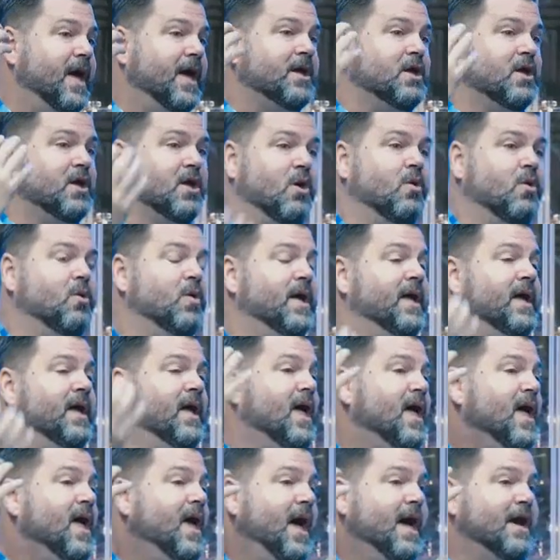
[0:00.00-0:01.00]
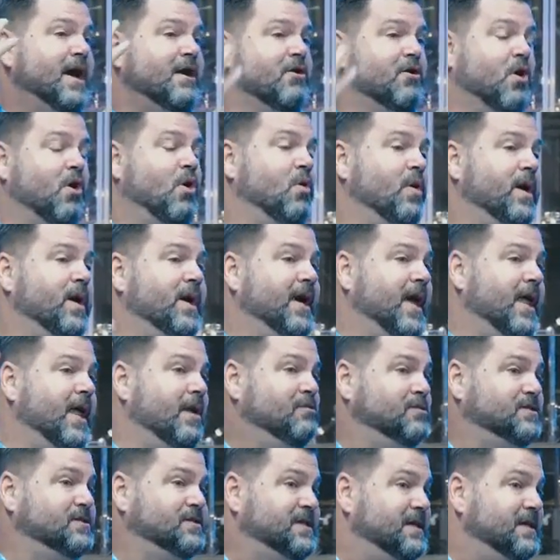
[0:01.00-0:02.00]
and going and growing, and it
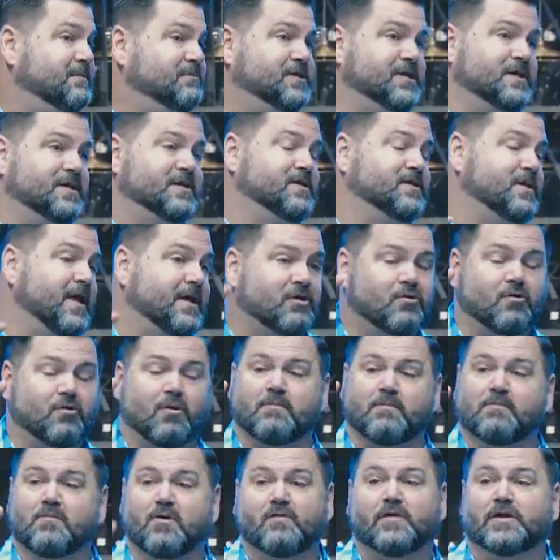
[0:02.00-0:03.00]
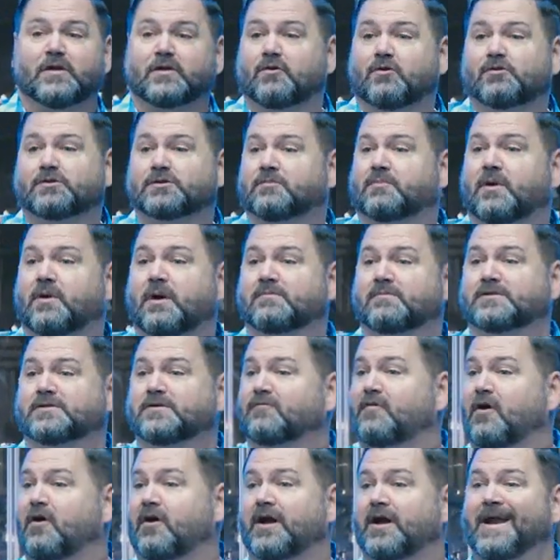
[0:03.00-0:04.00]
would seem just like you were moving towards the promise
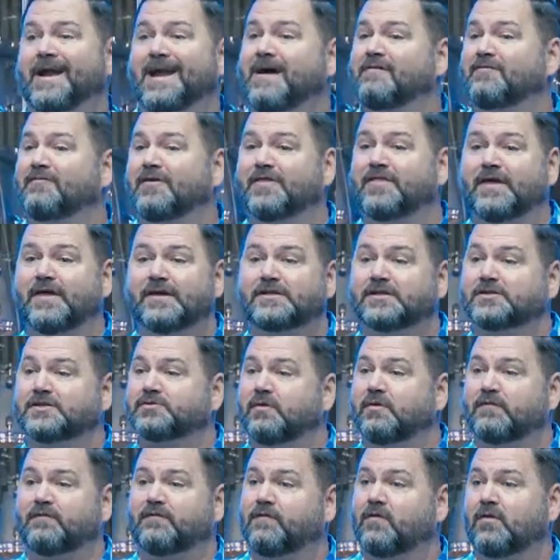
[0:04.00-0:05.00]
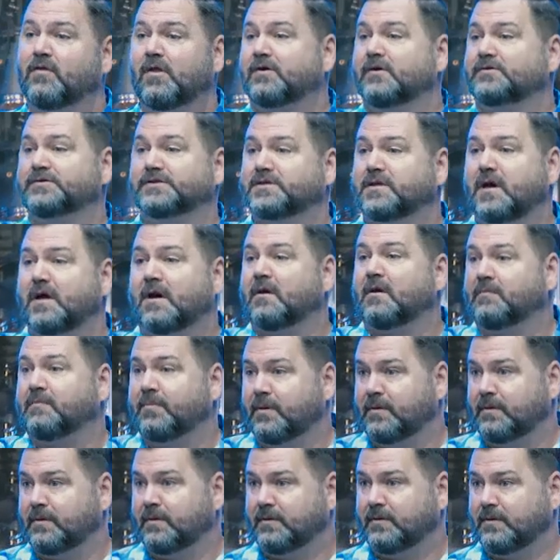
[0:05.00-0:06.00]
of God, and everything just went full on stop?
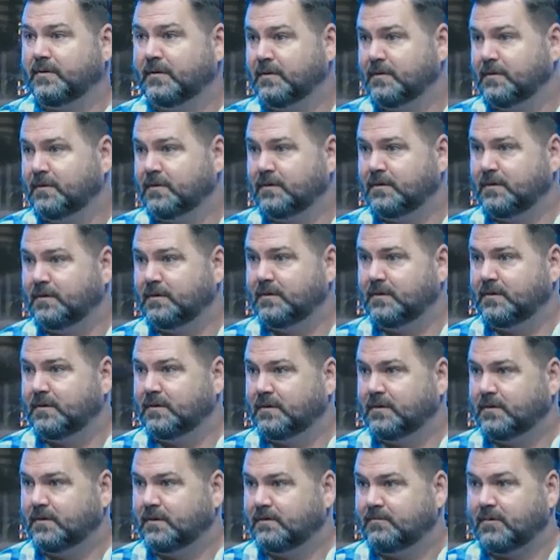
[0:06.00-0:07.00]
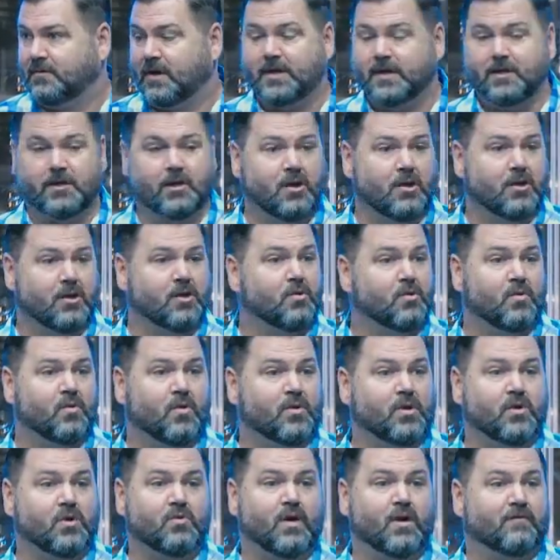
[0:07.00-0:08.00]
right? You, you,
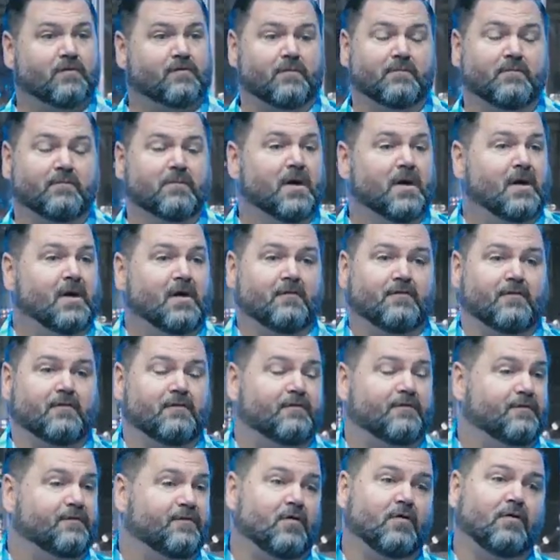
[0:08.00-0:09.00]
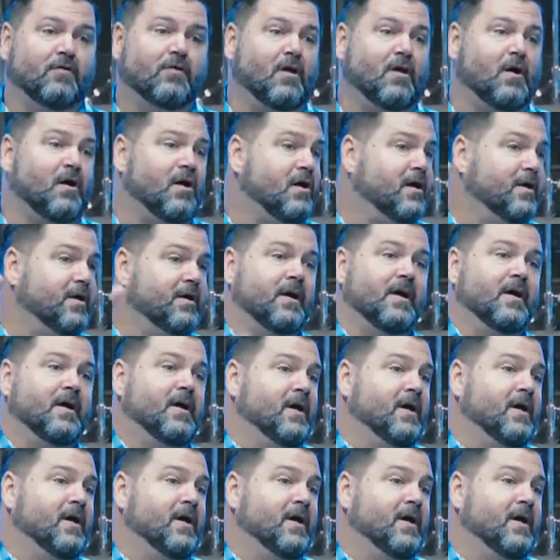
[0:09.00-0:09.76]
you went from, from full on,